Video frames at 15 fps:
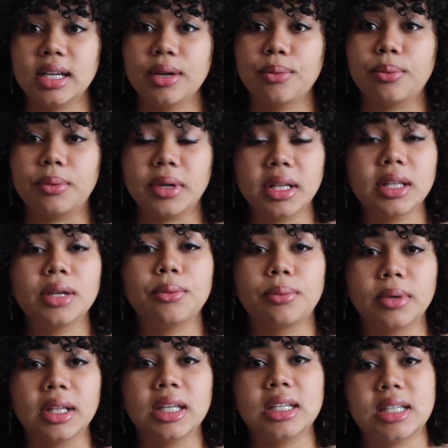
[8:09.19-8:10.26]
it
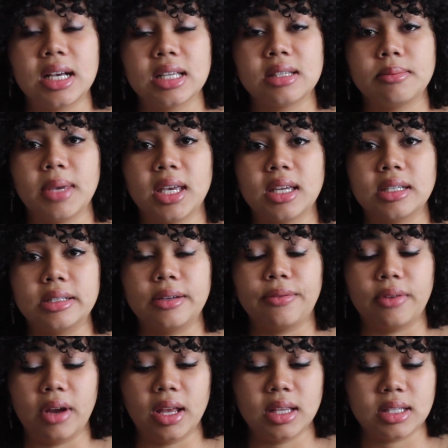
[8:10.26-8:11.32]
really does make a
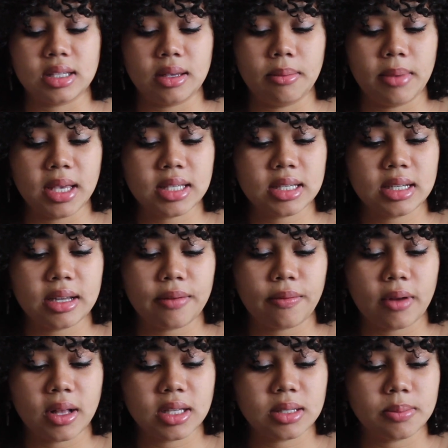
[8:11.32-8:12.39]
difference. It makes a
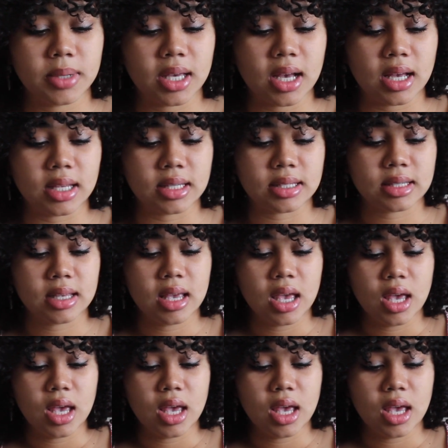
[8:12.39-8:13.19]
difference because